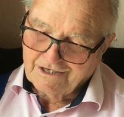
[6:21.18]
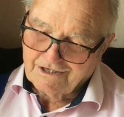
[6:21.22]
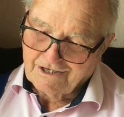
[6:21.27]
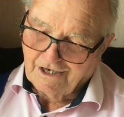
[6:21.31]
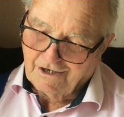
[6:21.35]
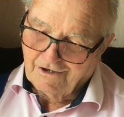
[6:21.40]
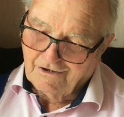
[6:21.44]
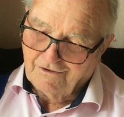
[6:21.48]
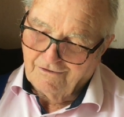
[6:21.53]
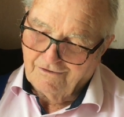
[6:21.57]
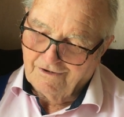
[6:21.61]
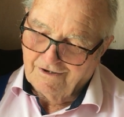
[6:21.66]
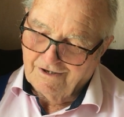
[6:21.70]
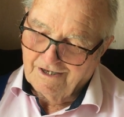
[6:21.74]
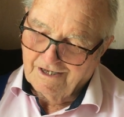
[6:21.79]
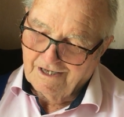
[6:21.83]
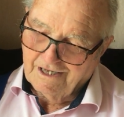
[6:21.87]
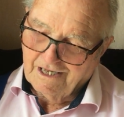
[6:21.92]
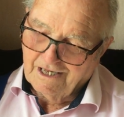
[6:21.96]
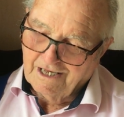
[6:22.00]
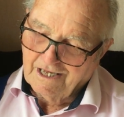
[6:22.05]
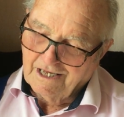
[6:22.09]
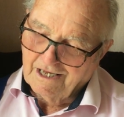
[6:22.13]
So
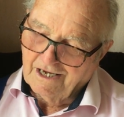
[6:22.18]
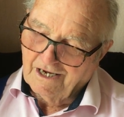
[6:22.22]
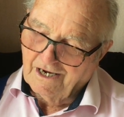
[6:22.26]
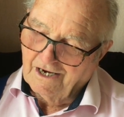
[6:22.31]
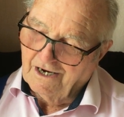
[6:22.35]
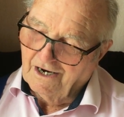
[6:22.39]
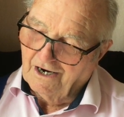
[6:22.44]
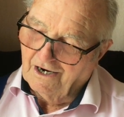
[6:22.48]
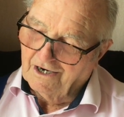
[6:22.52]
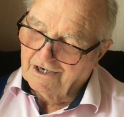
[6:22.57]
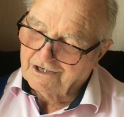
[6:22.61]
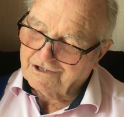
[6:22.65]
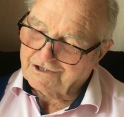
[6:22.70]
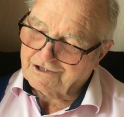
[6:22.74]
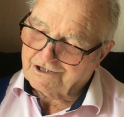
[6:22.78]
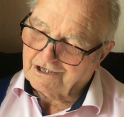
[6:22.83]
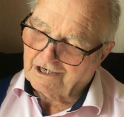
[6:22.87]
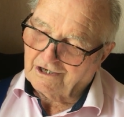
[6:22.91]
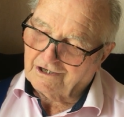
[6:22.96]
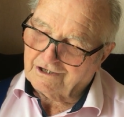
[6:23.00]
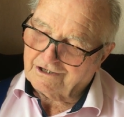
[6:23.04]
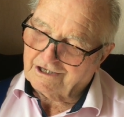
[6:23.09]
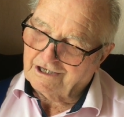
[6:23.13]
I
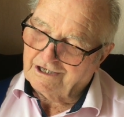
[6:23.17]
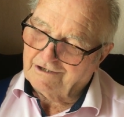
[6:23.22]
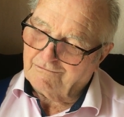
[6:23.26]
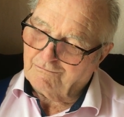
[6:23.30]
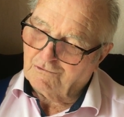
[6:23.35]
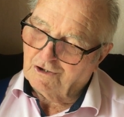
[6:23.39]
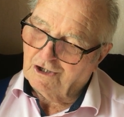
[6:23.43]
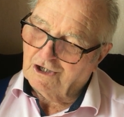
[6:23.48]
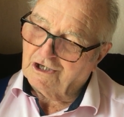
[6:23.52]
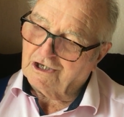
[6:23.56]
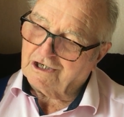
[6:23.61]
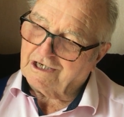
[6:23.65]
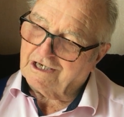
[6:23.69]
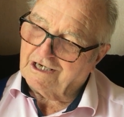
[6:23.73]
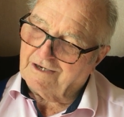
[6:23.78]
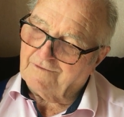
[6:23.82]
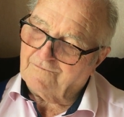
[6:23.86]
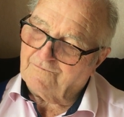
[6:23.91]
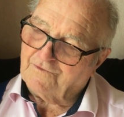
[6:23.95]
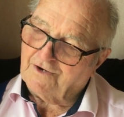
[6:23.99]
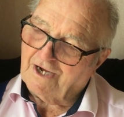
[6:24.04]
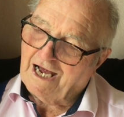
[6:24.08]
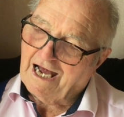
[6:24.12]
started
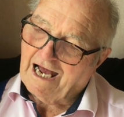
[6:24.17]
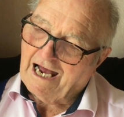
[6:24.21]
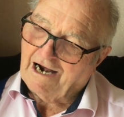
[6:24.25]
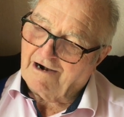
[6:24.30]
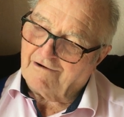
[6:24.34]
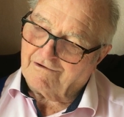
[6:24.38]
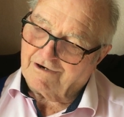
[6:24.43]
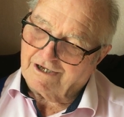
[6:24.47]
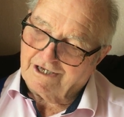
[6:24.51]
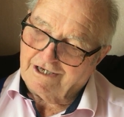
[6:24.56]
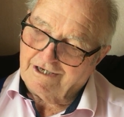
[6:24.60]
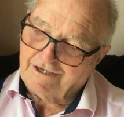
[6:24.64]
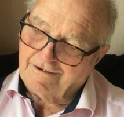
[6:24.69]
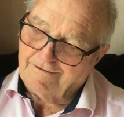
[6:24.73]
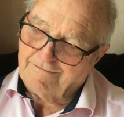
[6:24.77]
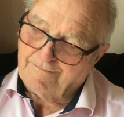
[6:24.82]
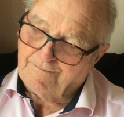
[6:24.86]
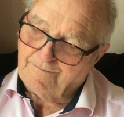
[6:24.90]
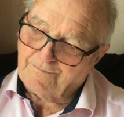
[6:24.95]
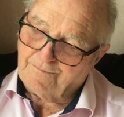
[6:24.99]
working for Harry.